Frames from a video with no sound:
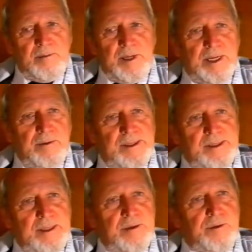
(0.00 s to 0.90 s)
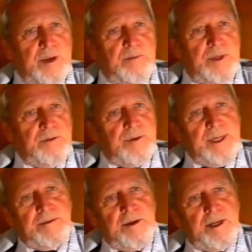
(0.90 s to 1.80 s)
But he would still tremble when
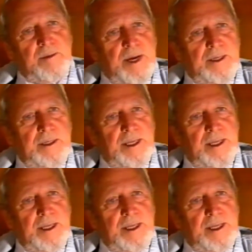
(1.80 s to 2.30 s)
he thought about it.